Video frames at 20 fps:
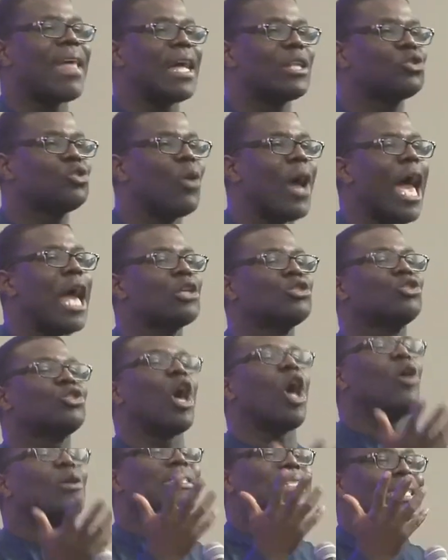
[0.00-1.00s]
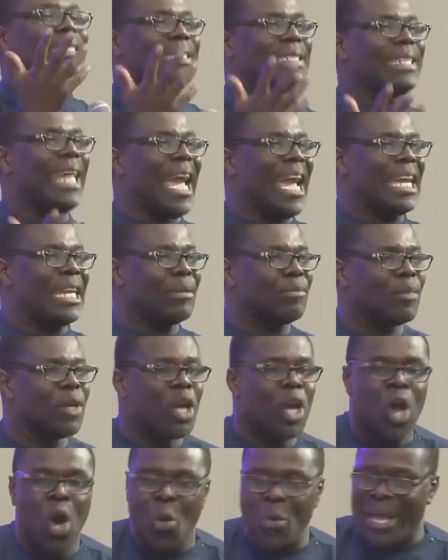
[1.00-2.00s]
to exalt his name.
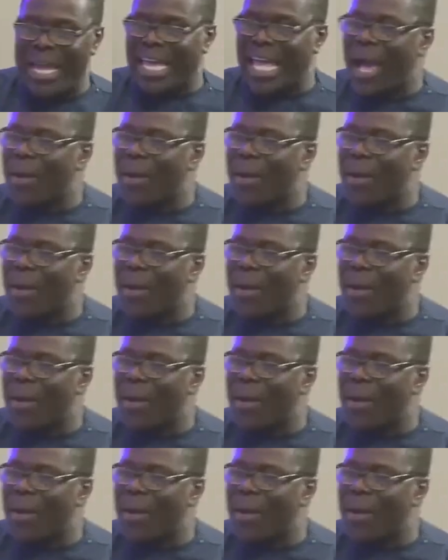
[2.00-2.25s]
We come